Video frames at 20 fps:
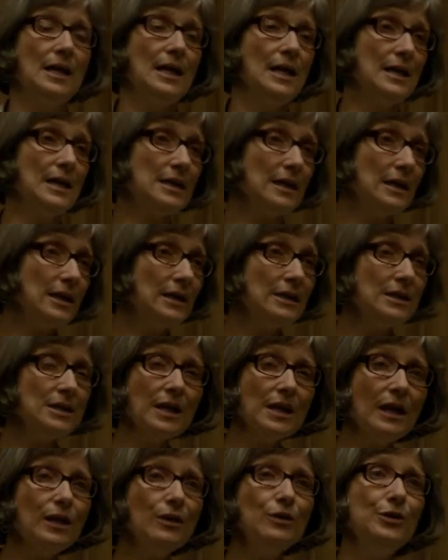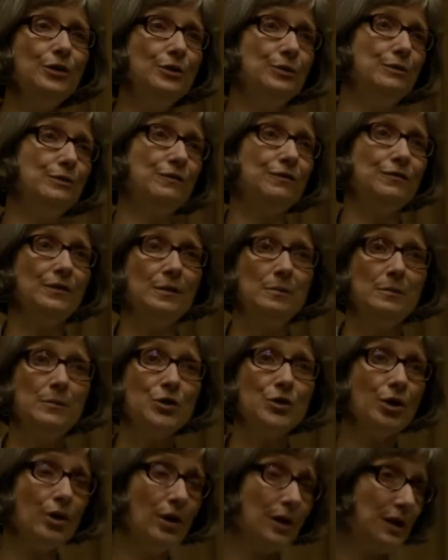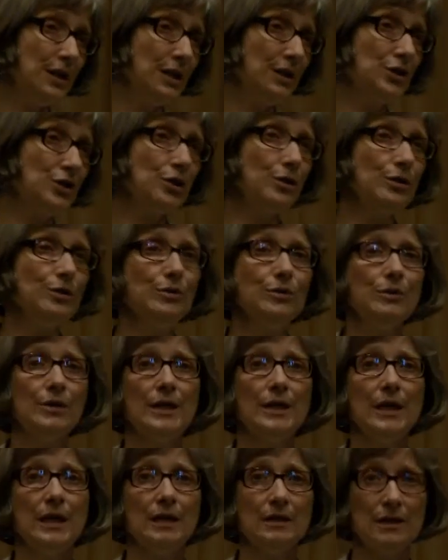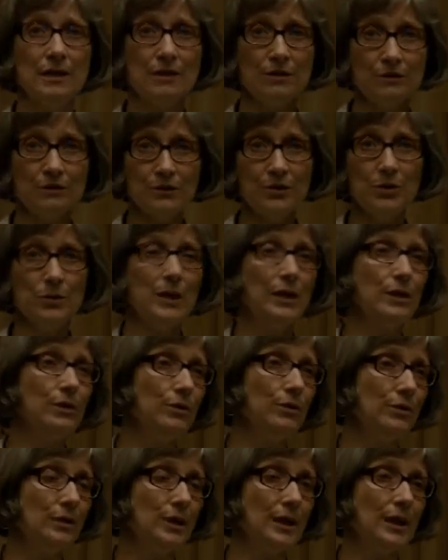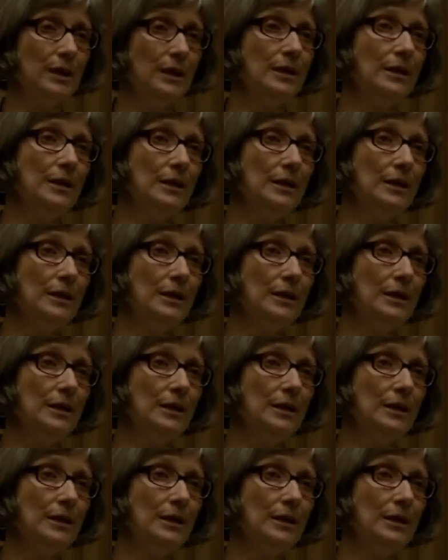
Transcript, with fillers: And I can tell you from talking to Lori and interviewing Lori